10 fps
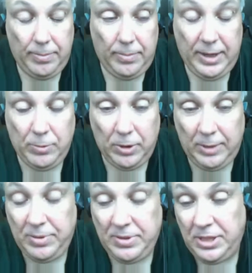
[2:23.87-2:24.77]

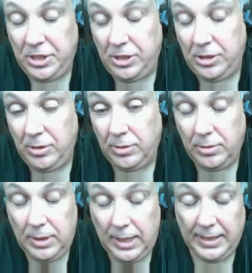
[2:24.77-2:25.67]
really position
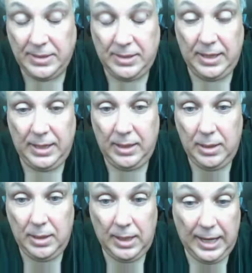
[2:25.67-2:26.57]
you as an
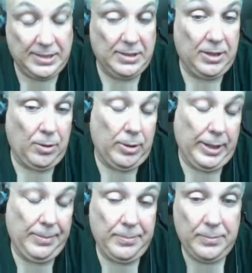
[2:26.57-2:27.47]

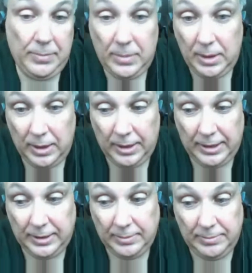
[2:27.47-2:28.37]
authority.
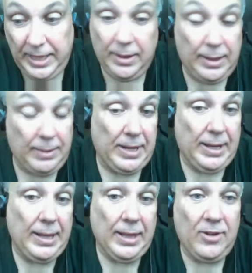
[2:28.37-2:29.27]

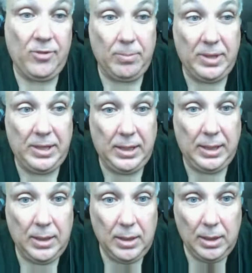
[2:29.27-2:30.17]
I love them.
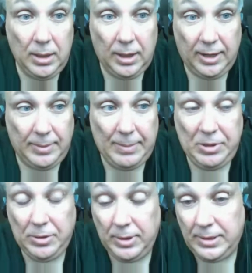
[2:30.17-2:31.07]
I've
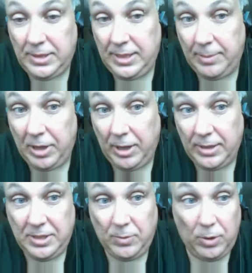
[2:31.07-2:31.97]
been doing
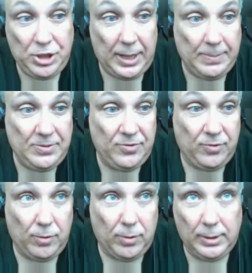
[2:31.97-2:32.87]
seminars and workshops
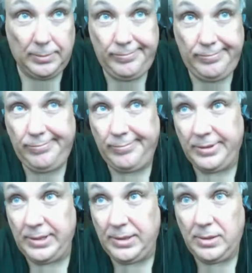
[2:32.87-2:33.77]
for,
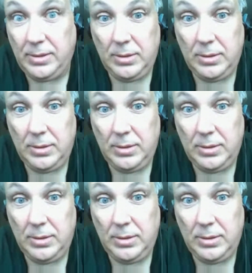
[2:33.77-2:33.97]
I don't